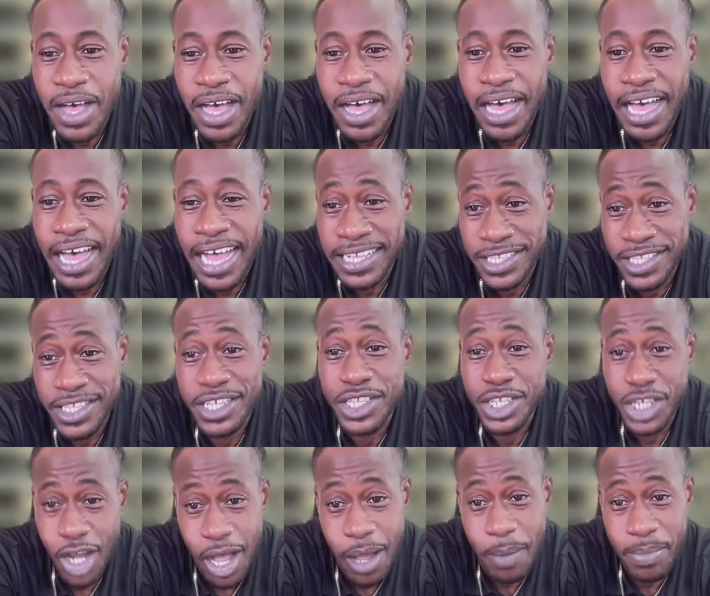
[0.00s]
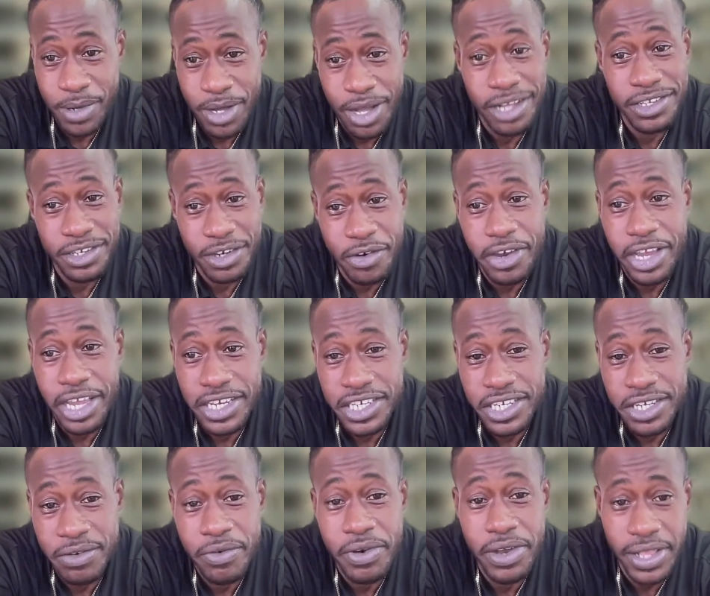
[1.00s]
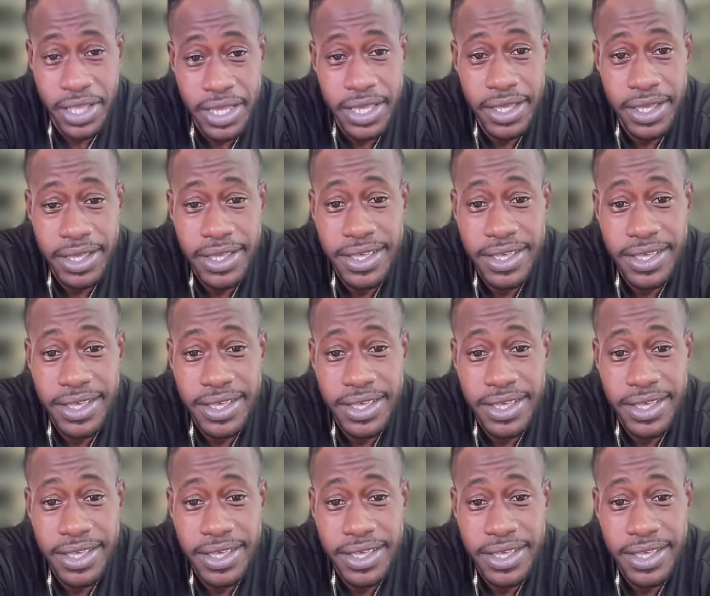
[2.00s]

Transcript: at the top. Content creation. Really?